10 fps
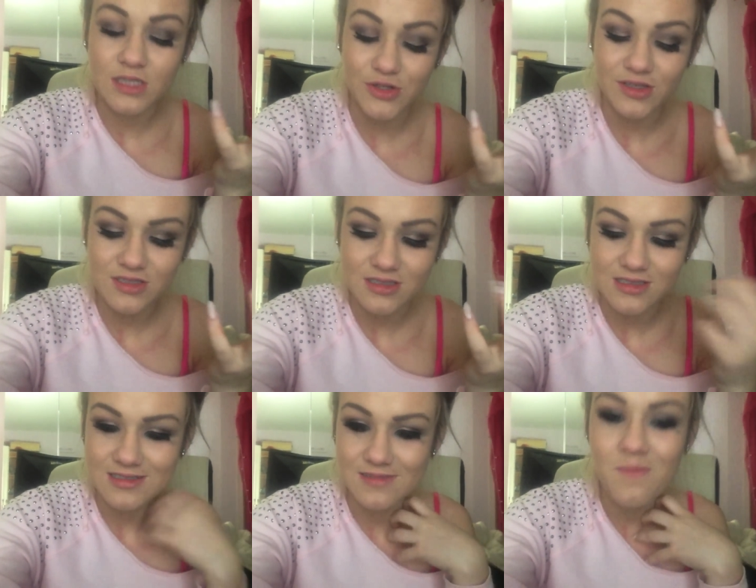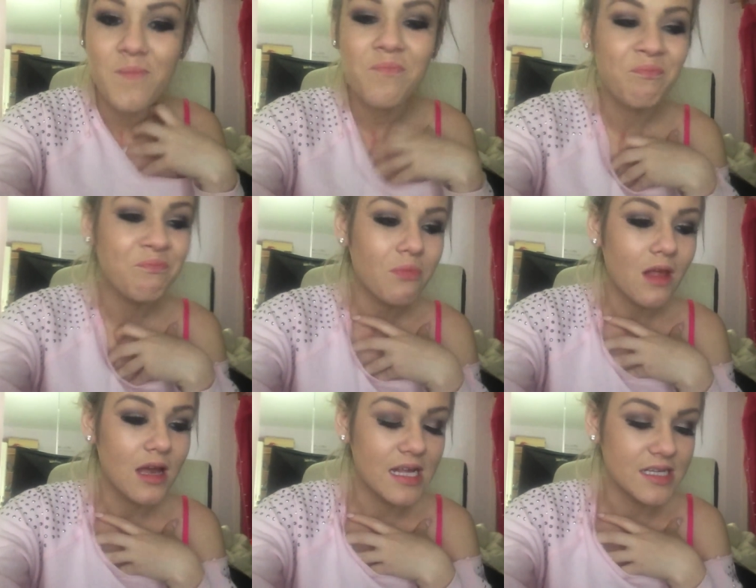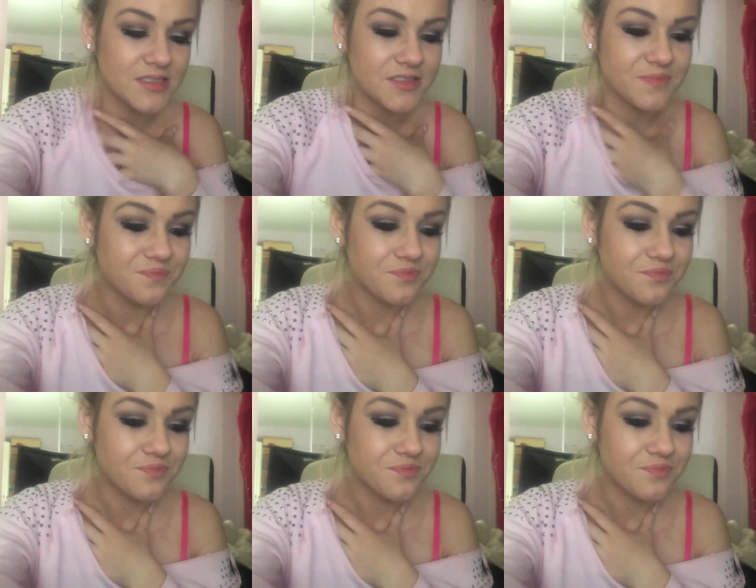literally exhausted. And